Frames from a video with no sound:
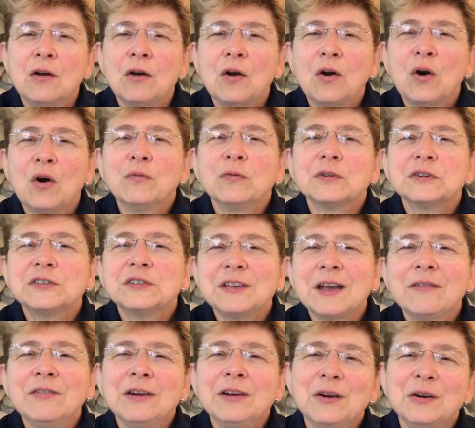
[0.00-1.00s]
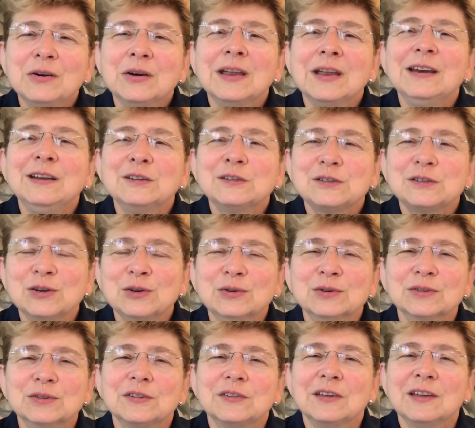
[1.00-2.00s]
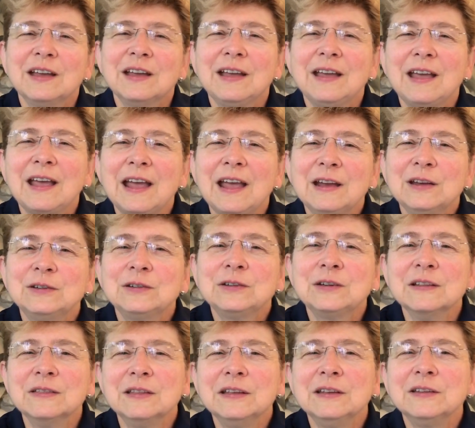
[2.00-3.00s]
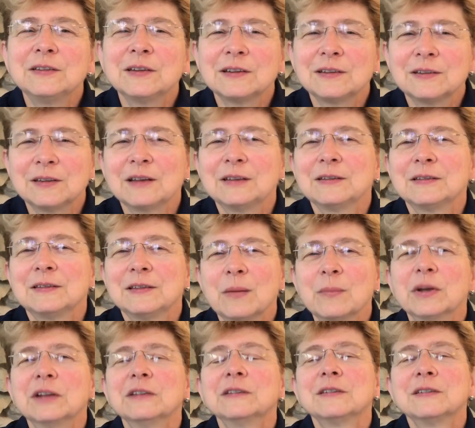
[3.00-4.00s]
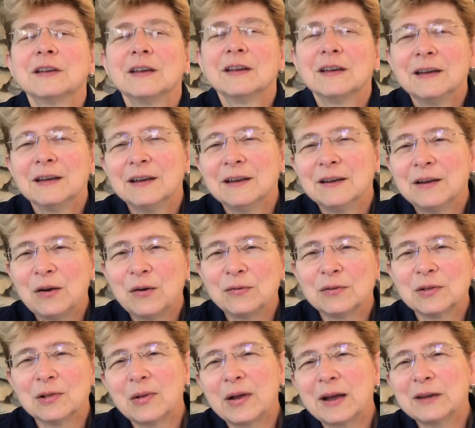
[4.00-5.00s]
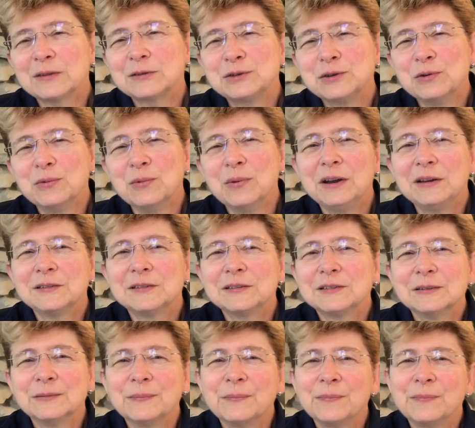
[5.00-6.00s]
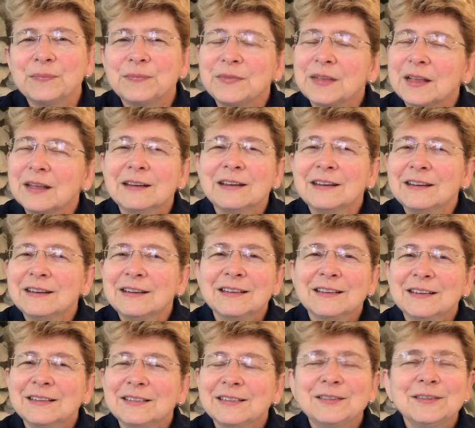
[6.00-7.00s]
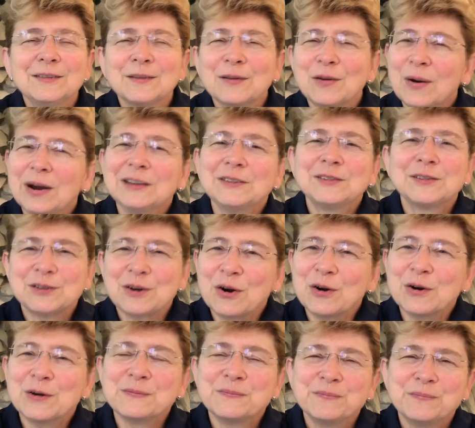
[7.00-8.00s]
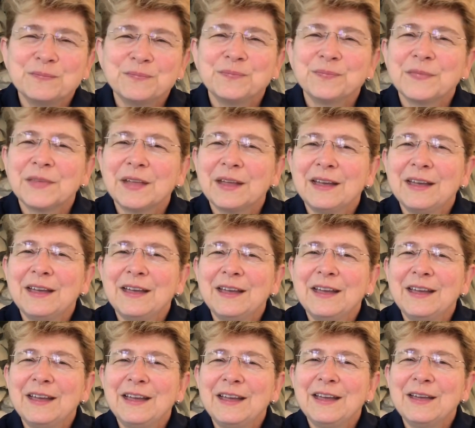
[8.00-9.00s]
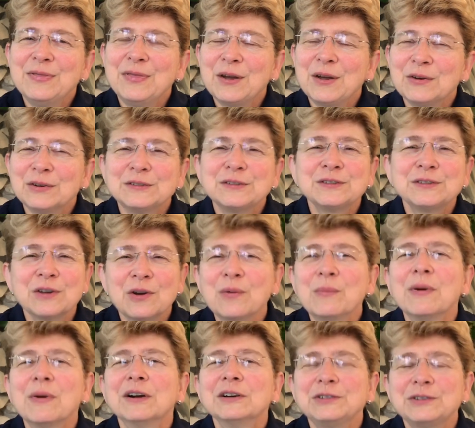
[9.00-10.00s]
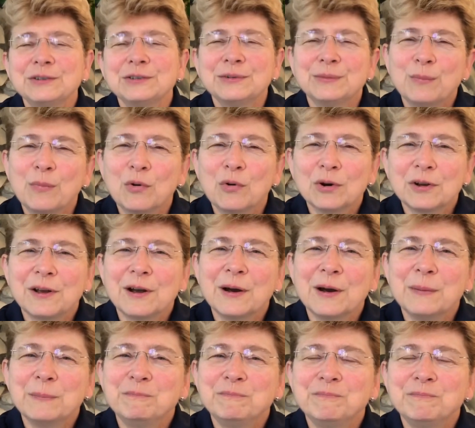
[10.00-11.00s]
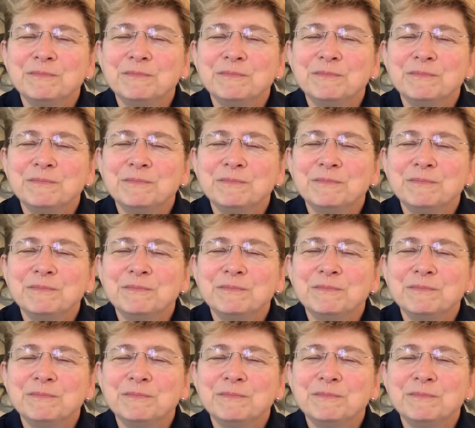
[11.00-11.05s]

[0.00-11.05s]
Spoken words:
Over 780 students engaged in these success summits over the last 2 weeks. This is a great start, and there is so much more to come.